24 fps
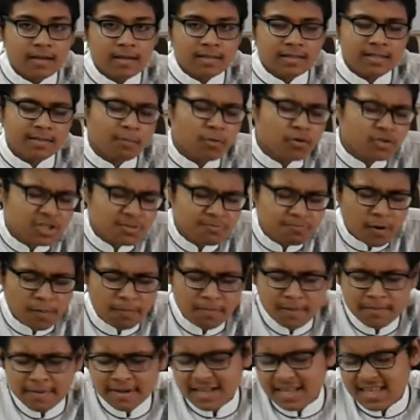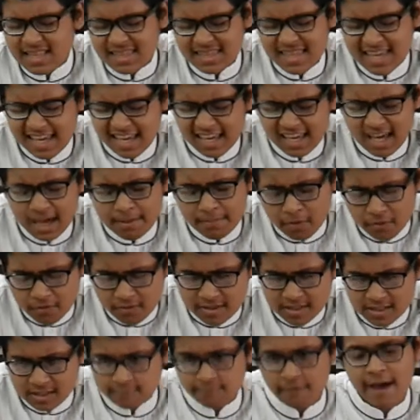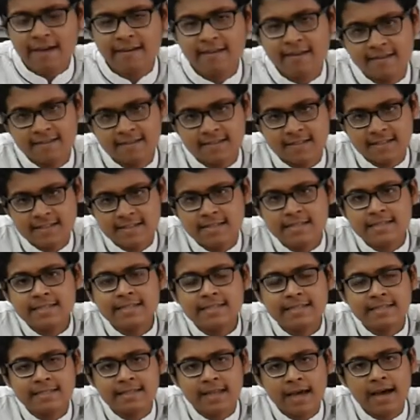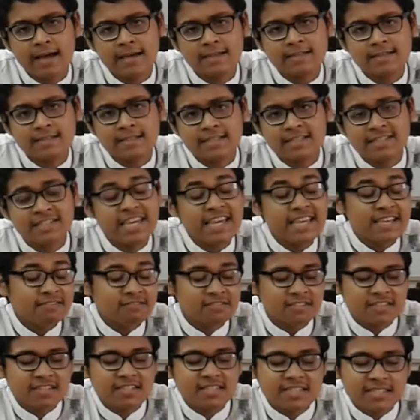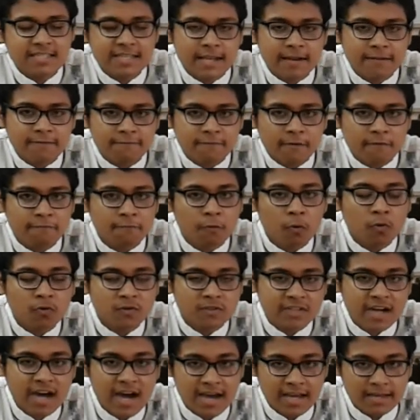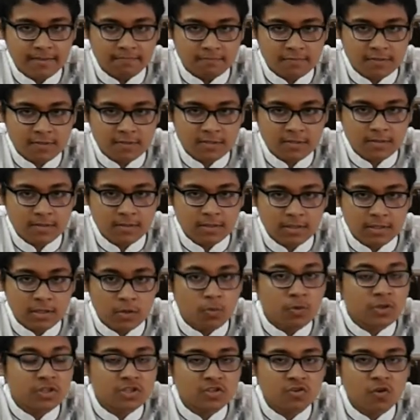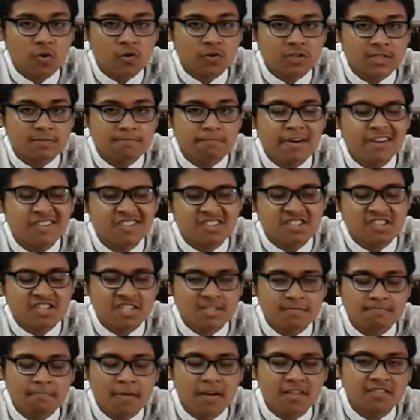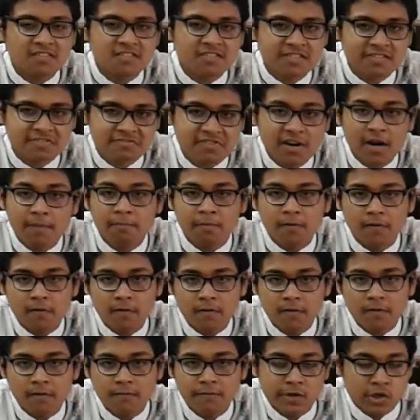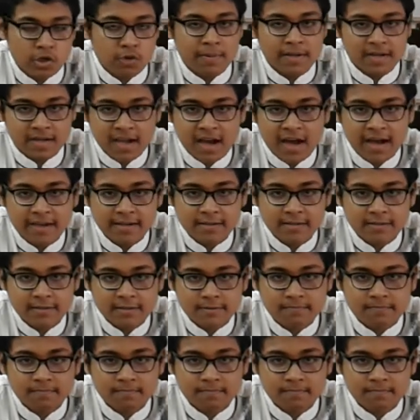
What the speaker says: The most problematic thing about this virus is it has changed itself for 4 times, which caused much trouble for humankind.